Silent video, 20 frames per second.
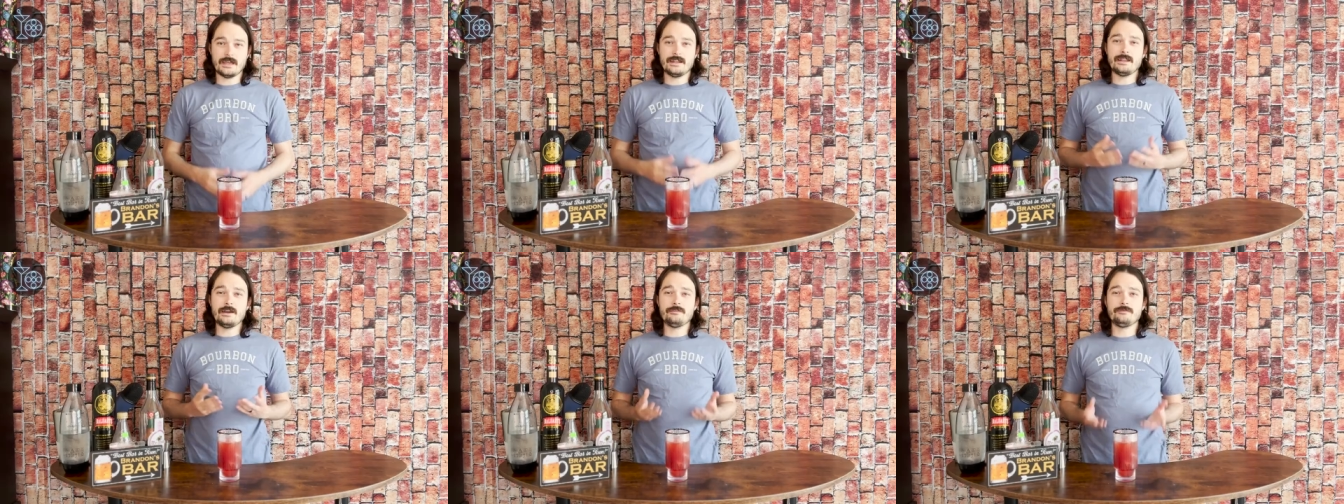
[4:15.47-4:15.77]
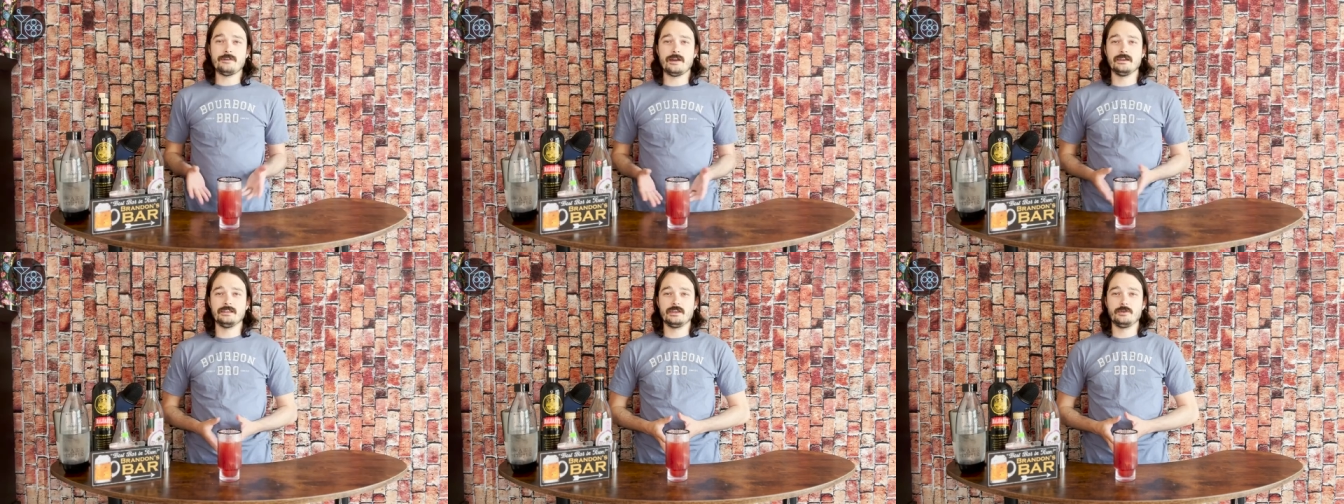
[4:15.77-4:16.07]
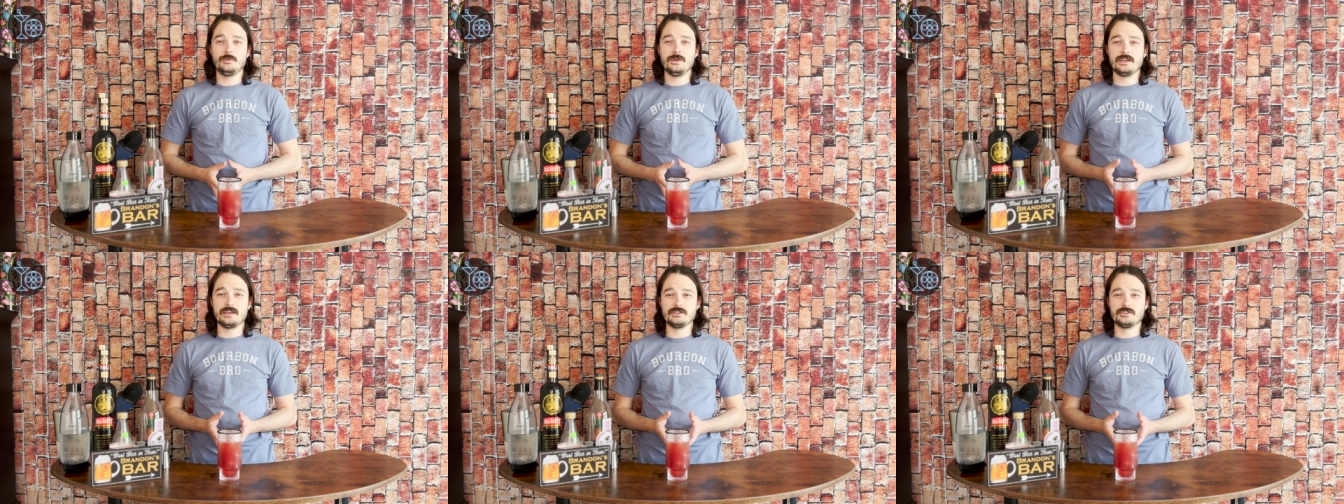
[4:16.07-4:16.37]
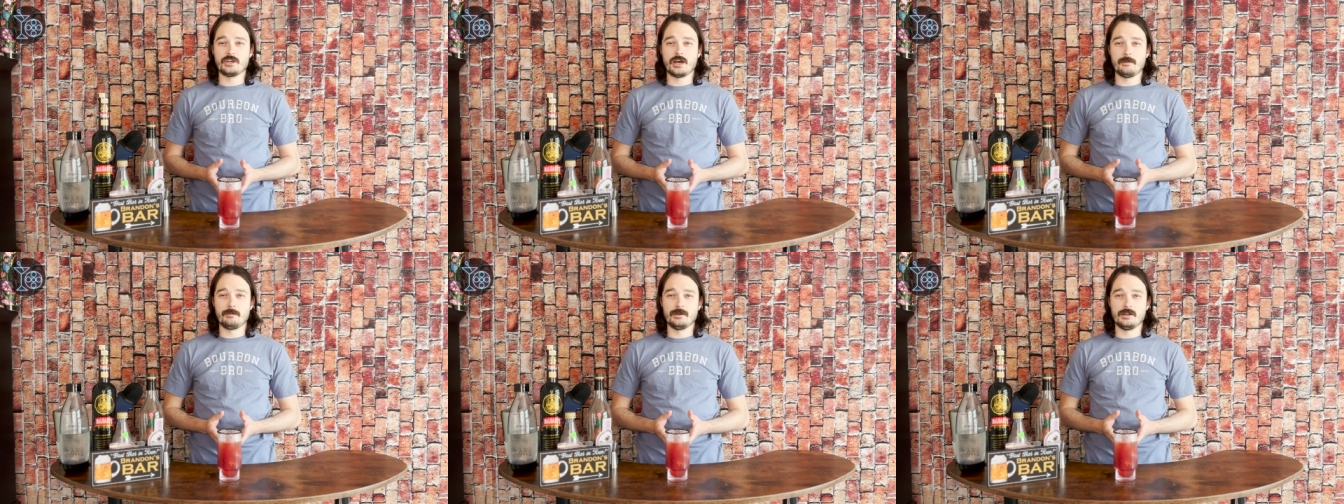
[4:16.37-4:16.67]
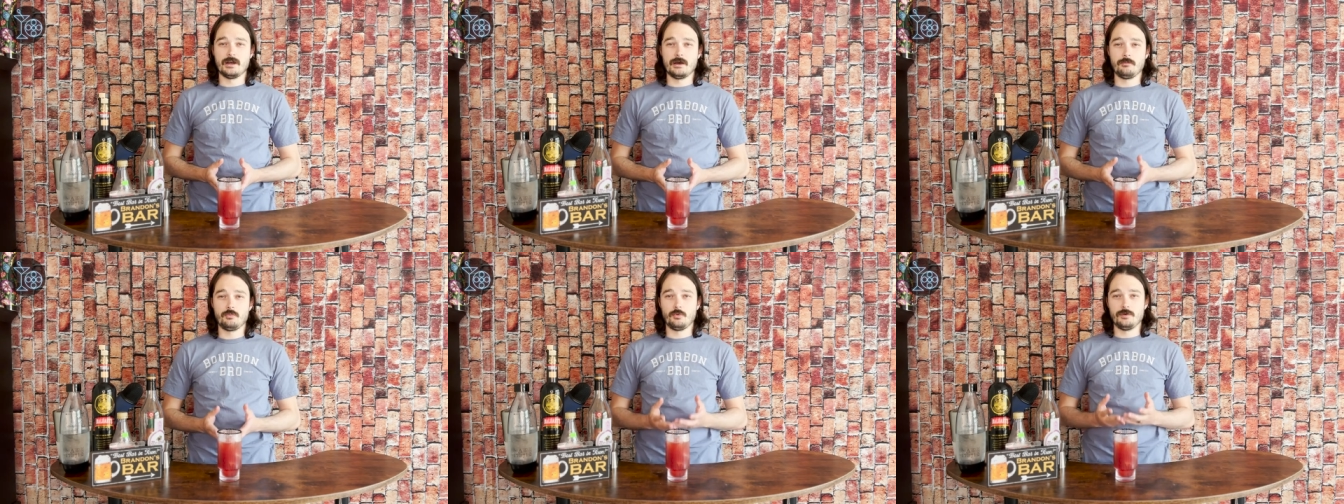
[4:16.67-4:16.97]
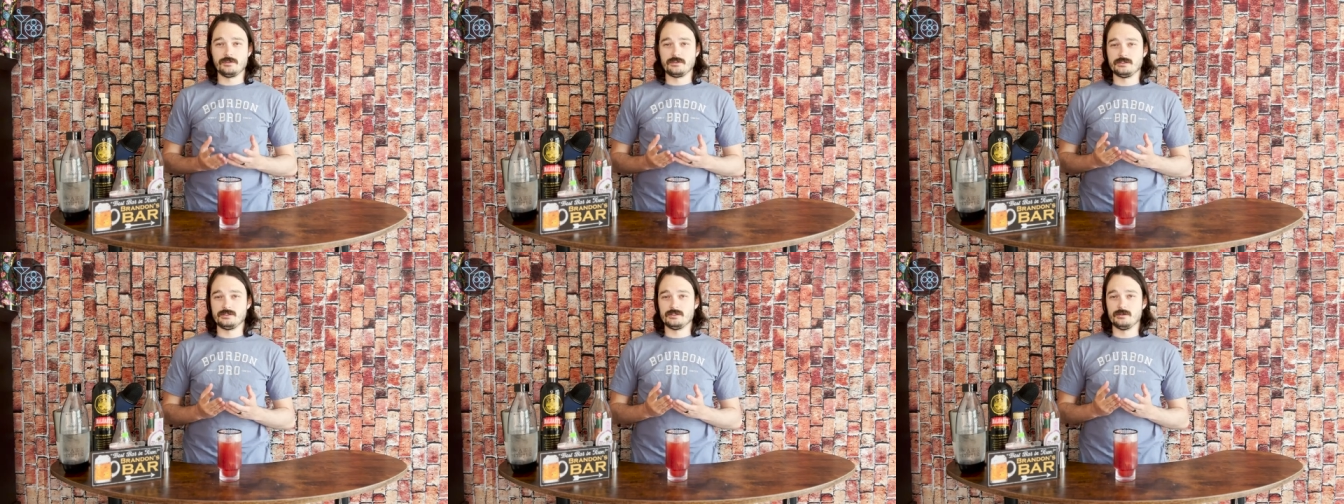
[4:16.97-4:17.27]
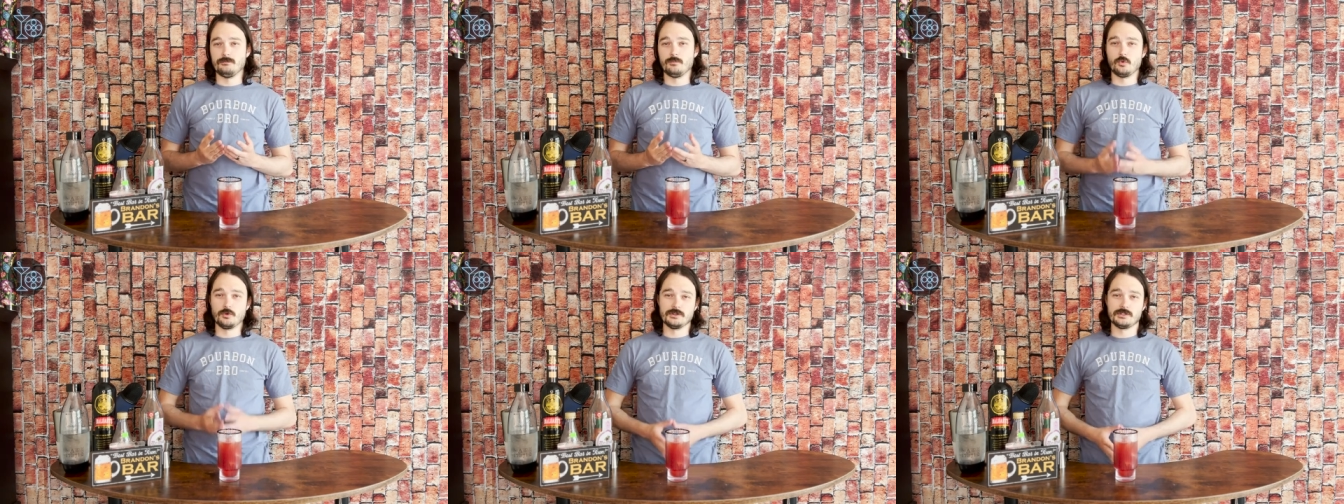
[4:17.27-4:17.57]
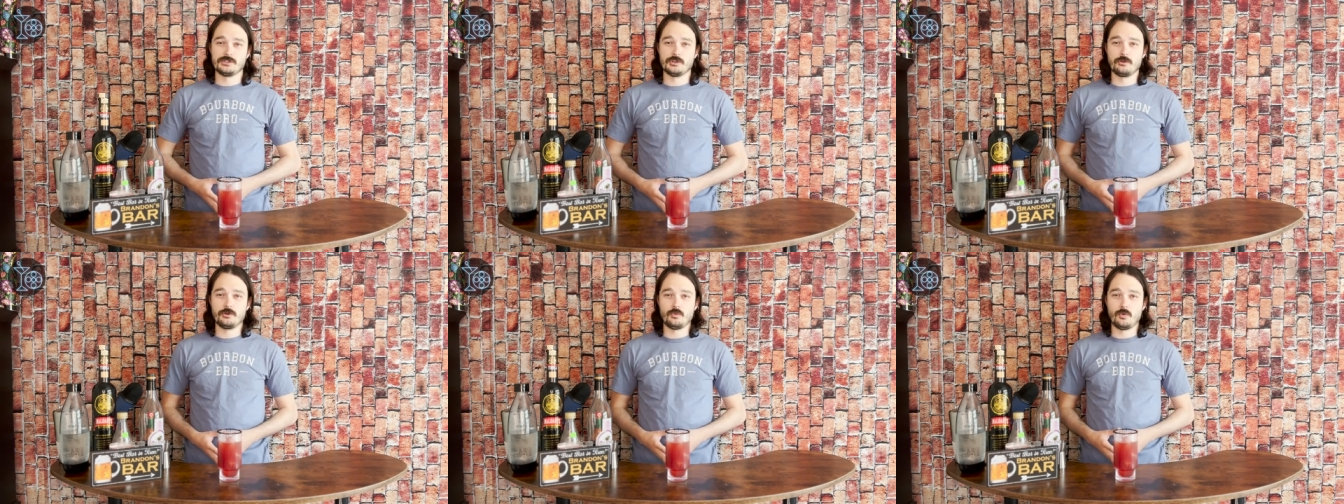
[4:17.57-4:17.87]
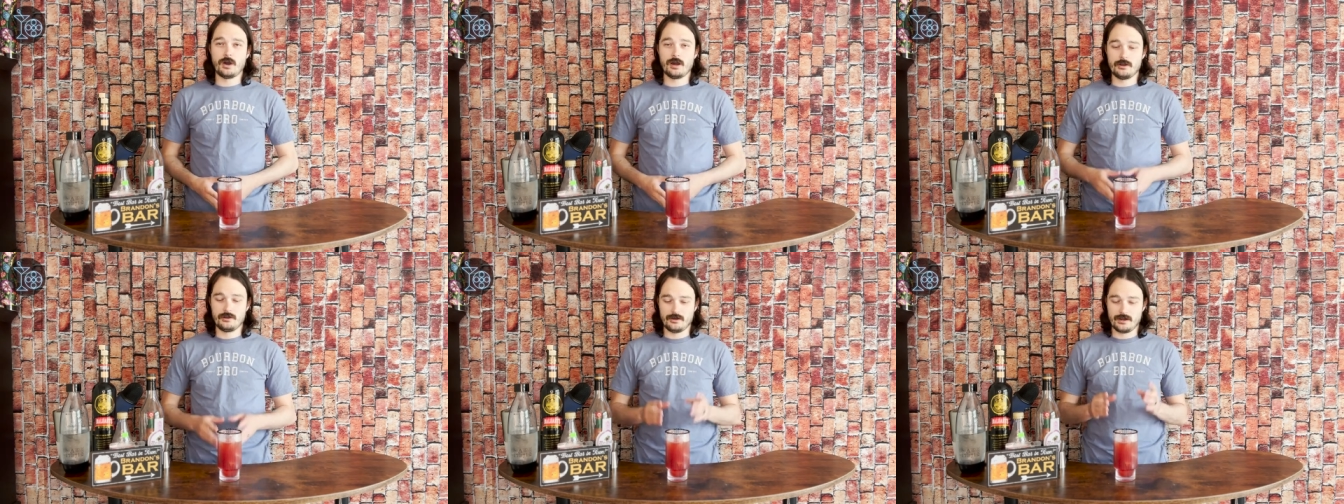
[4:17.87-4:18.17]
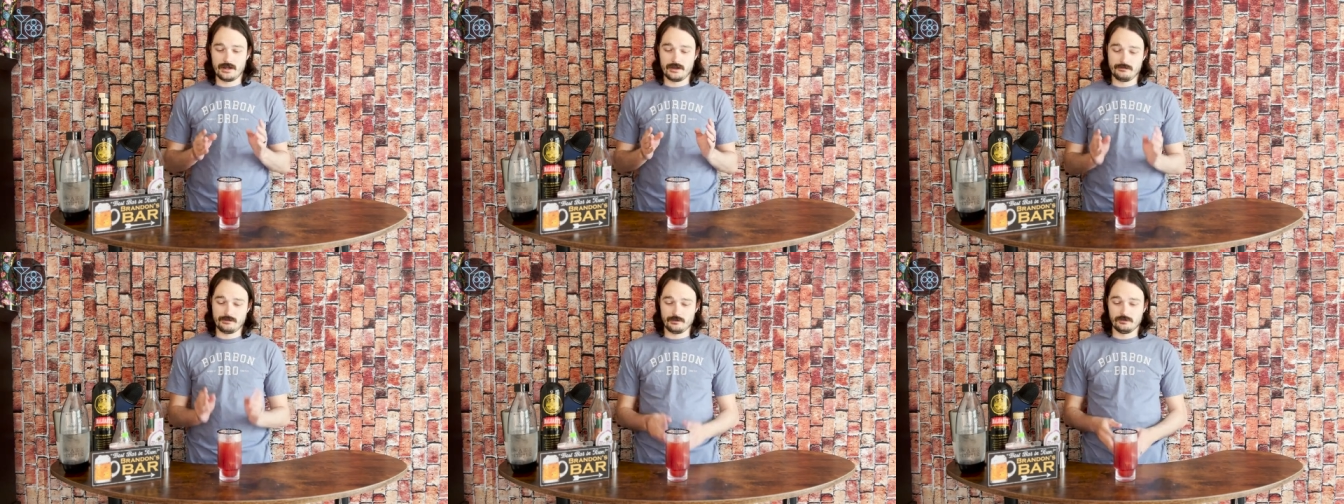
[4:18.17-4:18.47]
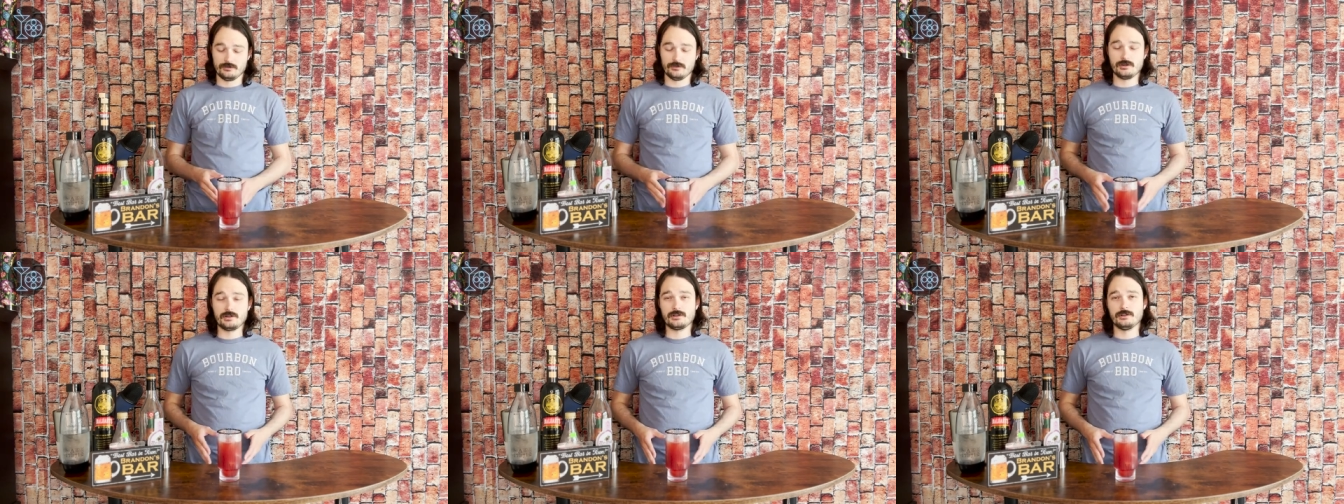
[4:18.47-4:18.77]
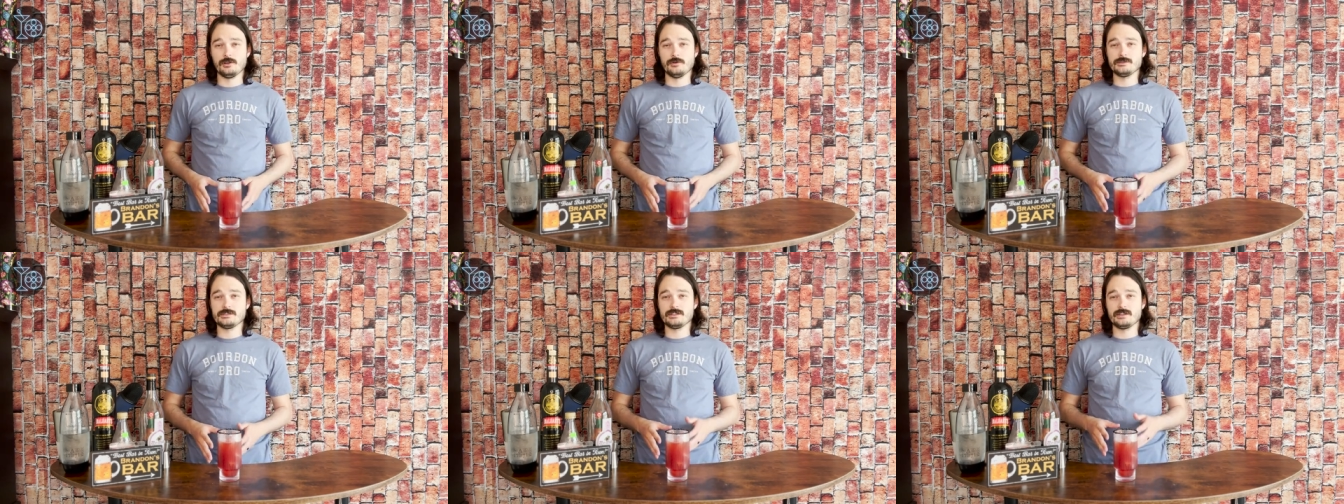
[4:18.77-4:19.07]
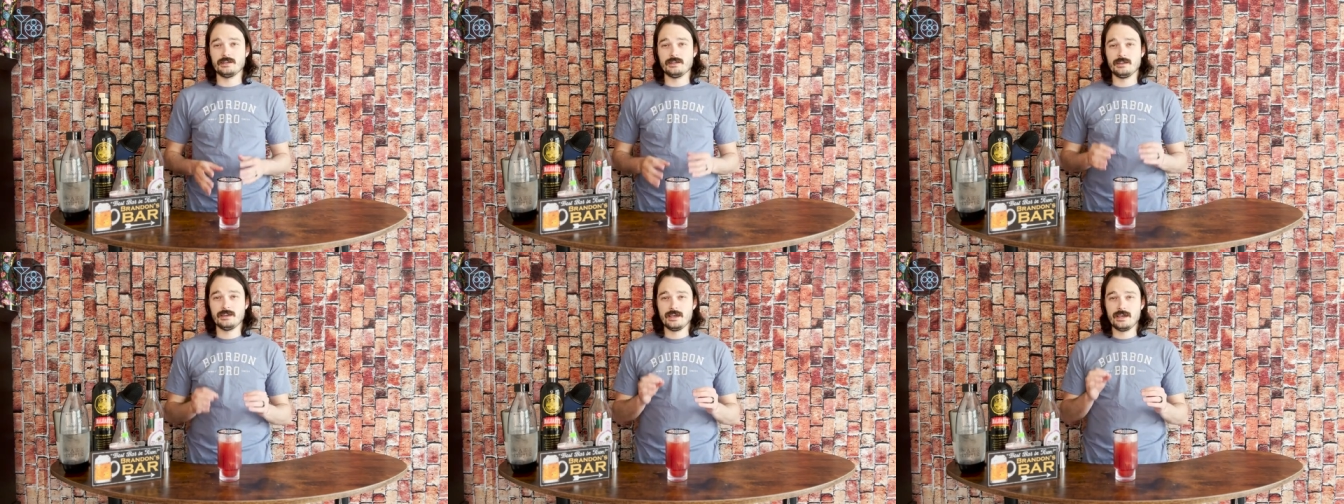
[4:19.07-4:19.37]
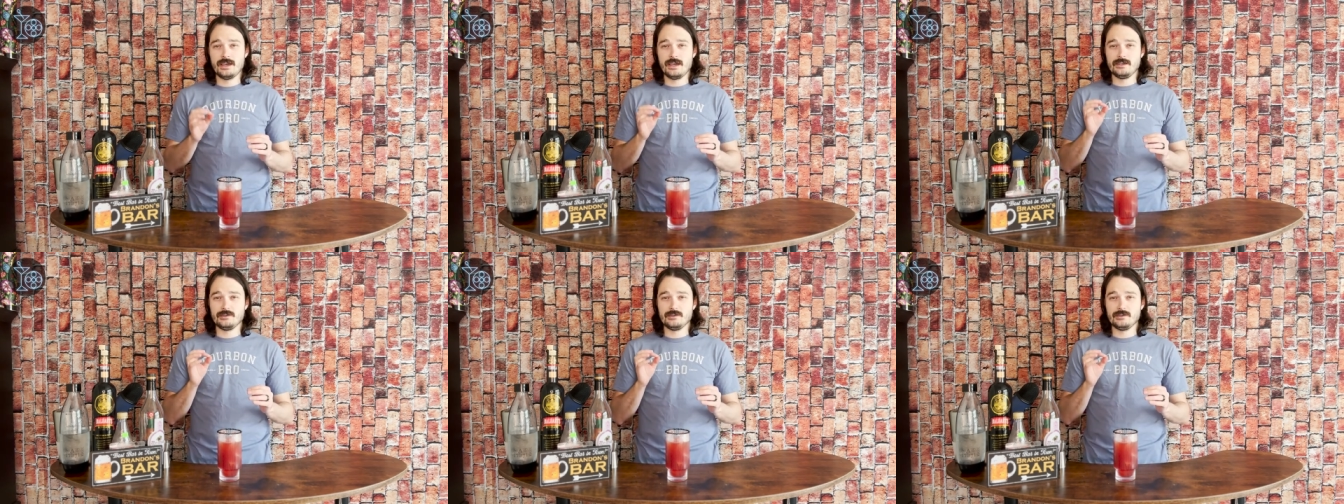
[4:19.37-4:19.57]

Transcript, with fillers: And now finally we can top it up with some more soda water and if you look closely,